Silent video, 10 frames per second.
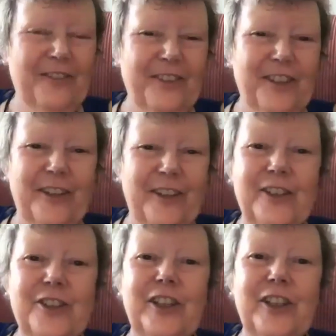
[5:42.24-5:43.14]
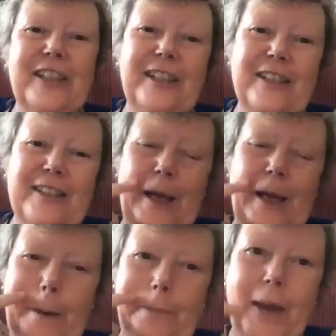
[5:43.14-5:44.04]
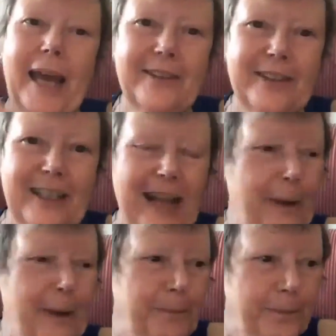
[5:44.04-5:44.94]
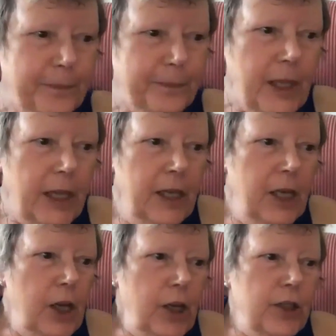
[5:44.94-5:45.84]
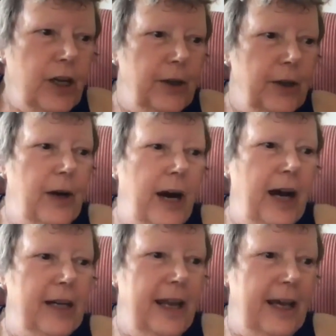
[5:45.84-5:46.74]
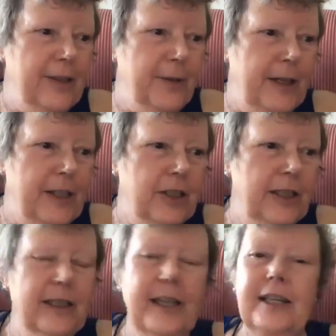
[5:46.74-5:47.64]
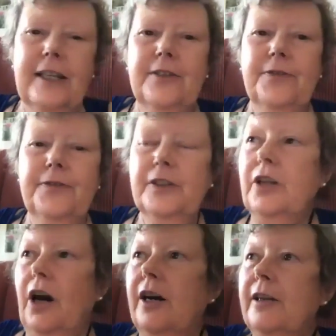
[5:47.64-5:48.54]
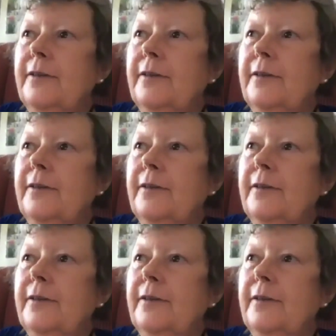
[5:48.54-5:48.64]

for joining this panel today. So our next question is for Don.